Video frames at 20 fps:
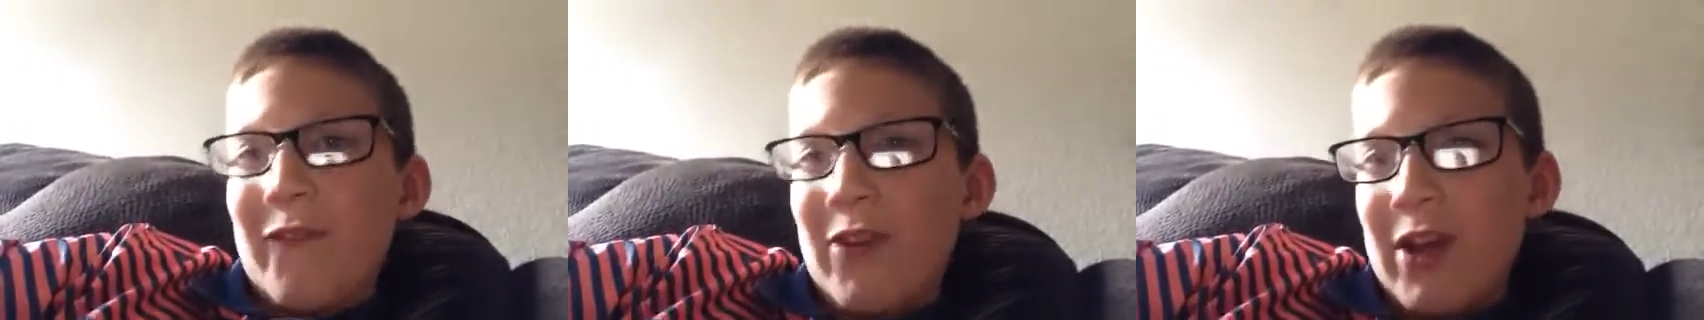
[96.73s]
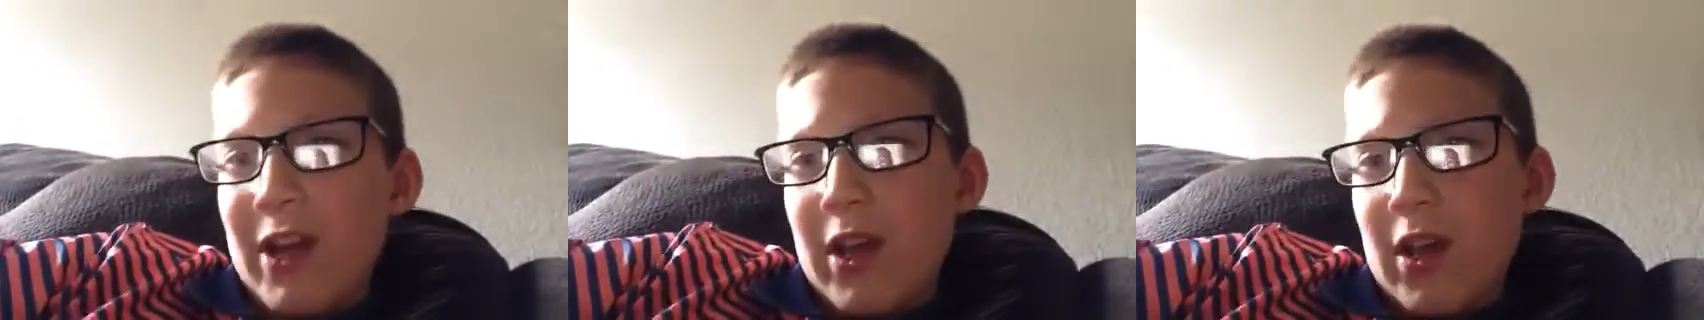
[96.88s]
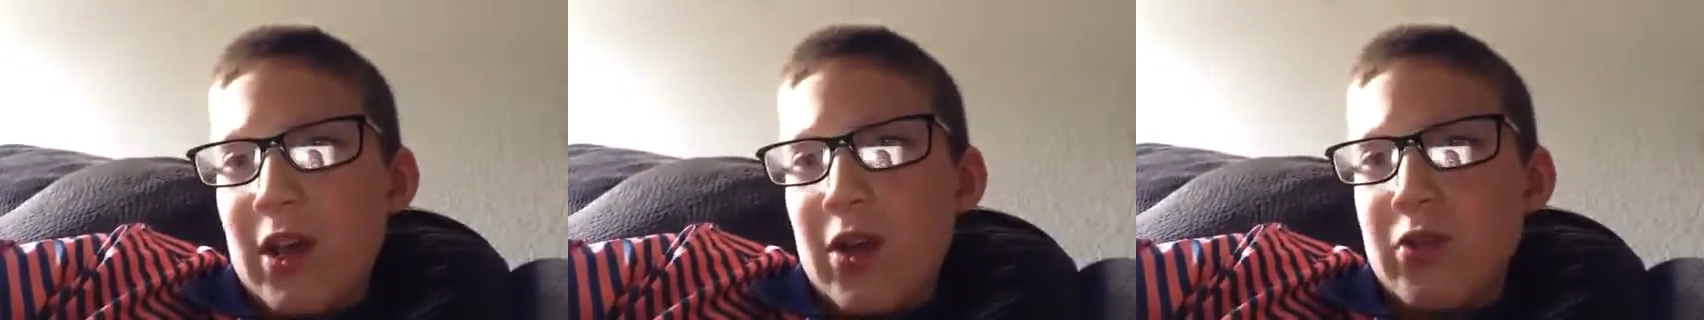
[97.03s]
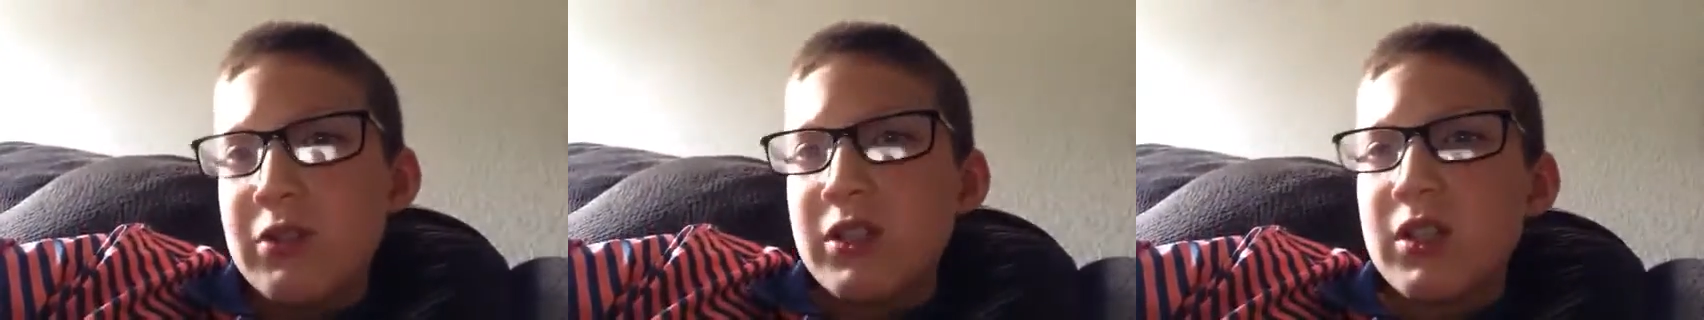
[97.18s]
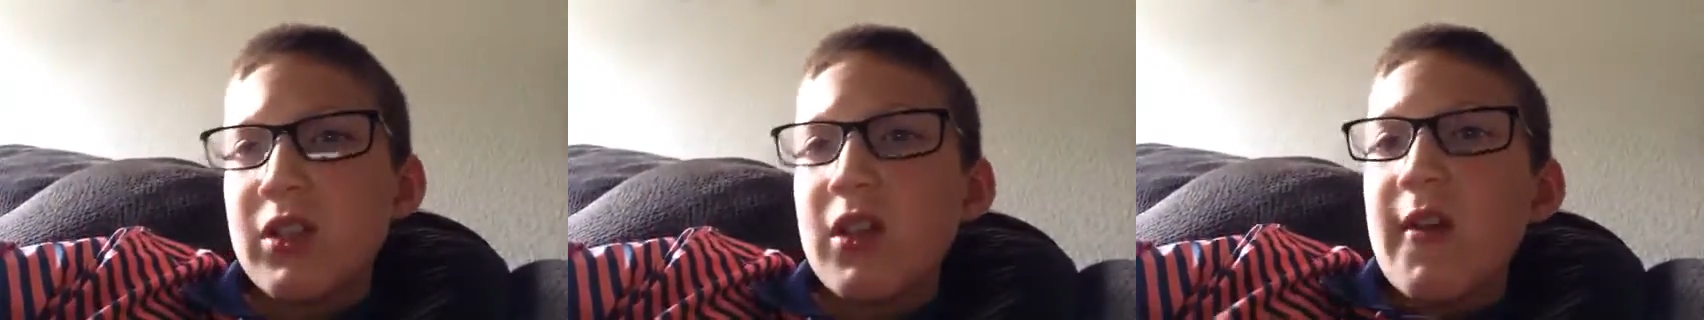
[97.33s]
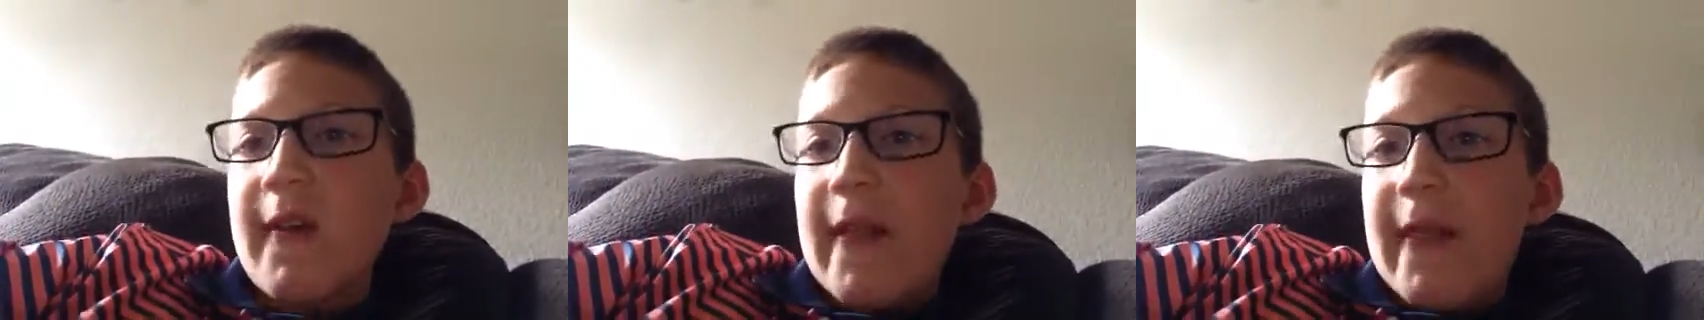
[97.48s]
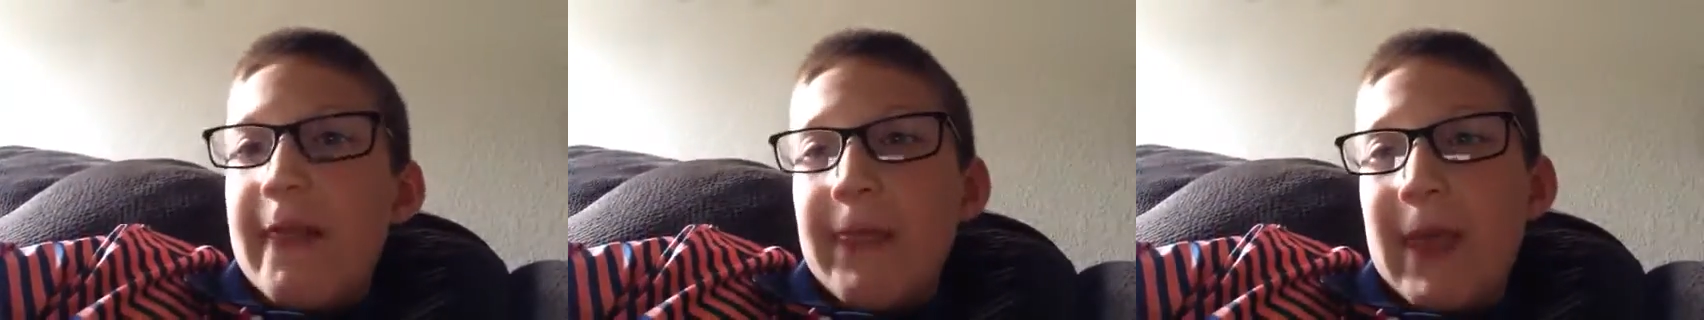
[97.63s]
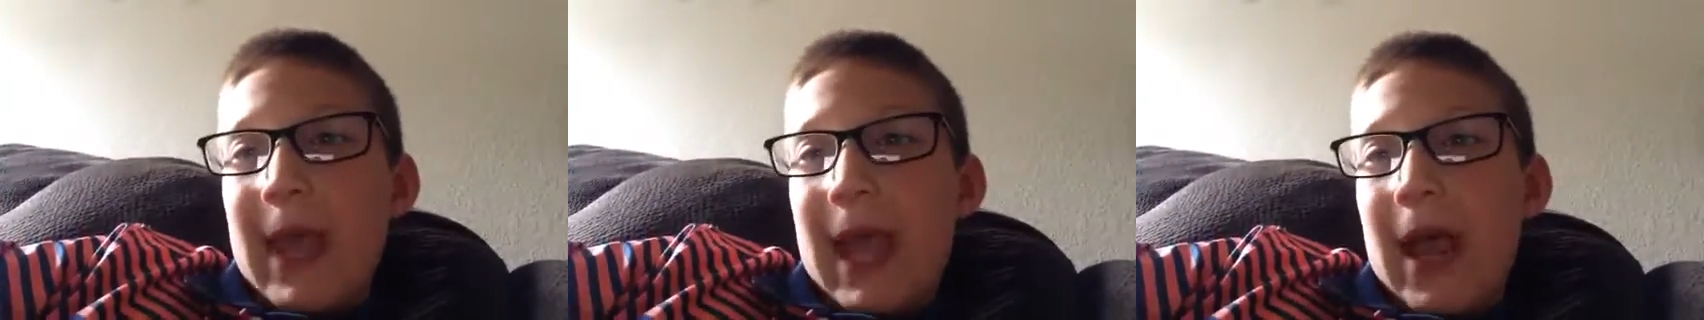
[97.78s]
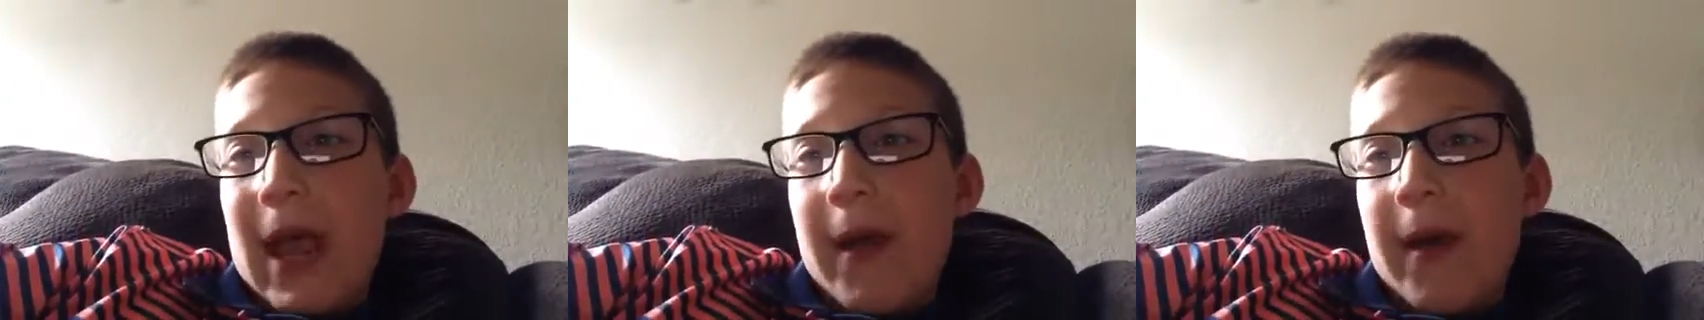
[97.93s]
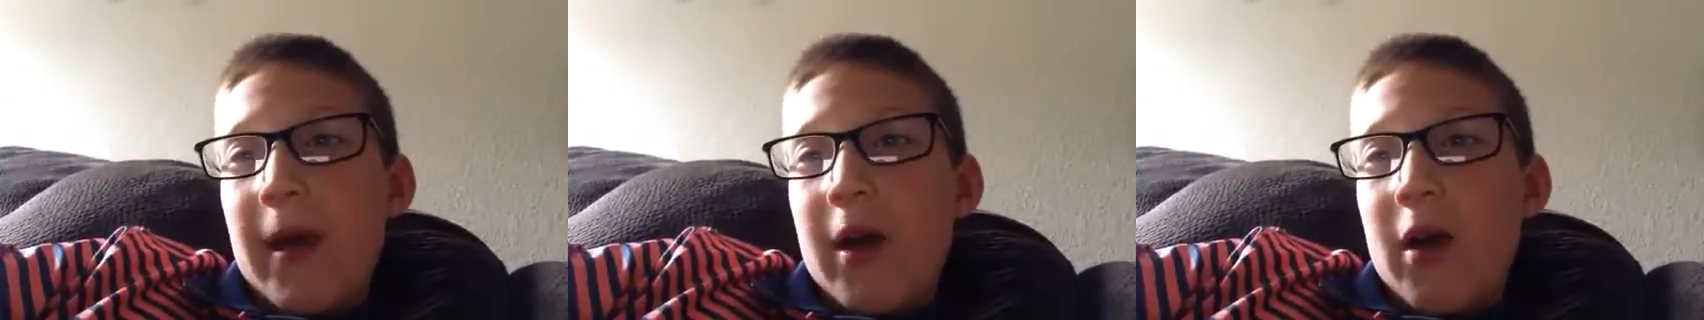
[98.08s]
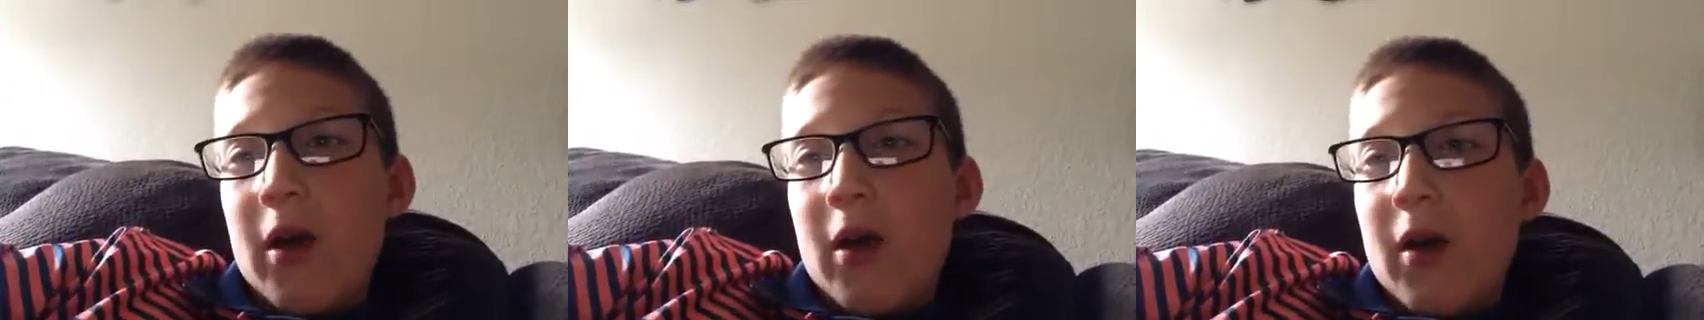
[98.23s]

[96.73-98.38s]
videos that